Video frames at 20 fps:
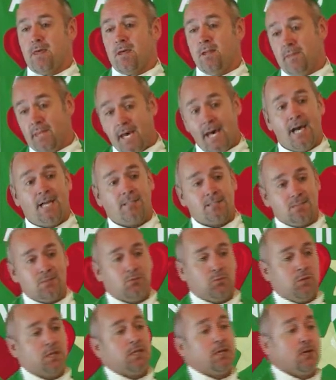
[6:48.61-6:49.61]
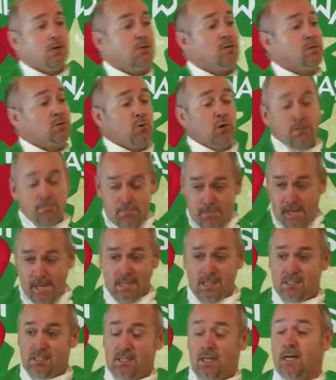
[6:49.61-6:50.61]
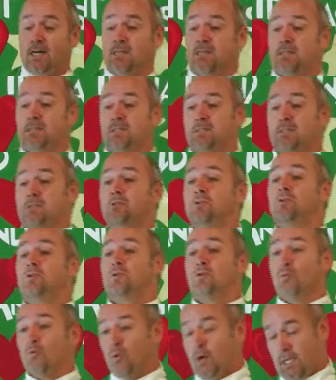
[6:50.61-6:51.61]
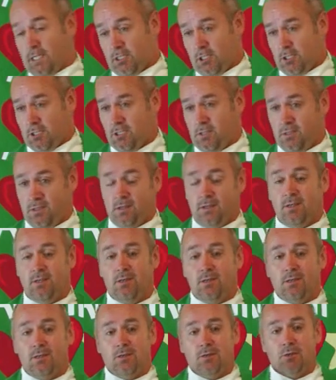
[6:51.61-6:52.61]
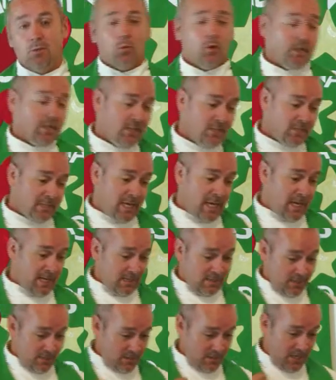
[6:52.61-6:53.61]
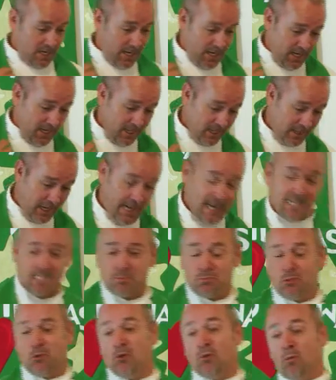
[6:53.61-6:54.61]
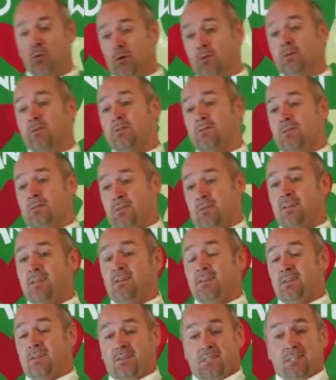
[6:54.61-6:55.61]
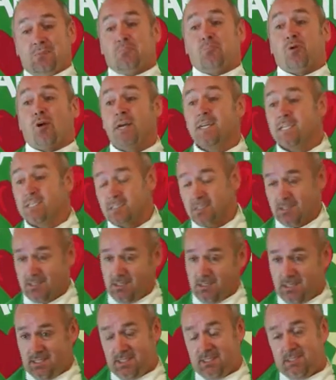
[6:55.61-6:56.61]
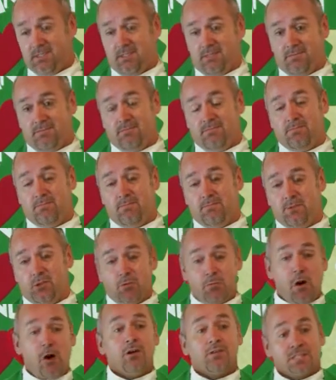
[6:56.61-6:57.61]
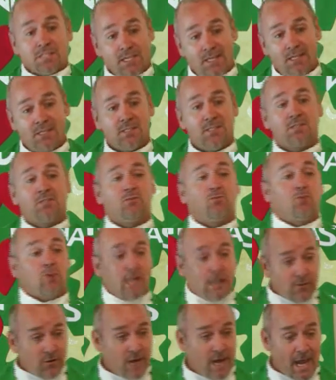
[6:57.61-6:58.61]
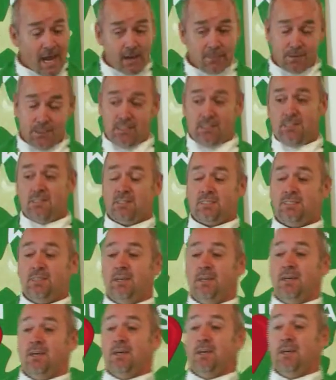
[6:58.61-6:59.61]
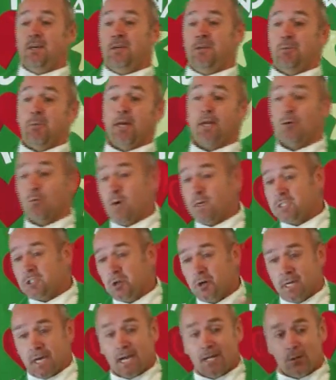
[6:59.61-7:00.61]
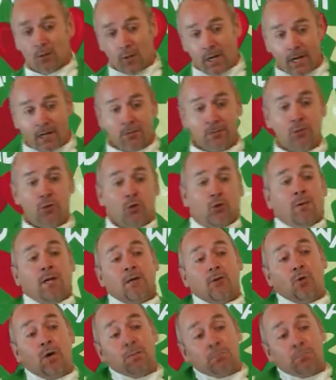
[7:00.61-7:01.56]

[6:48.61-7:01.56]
And that, we know, is what makes us rich. What is that gospel worth? It's priceless. So Paul says, whatever happens, no matter what's going on around you, no matter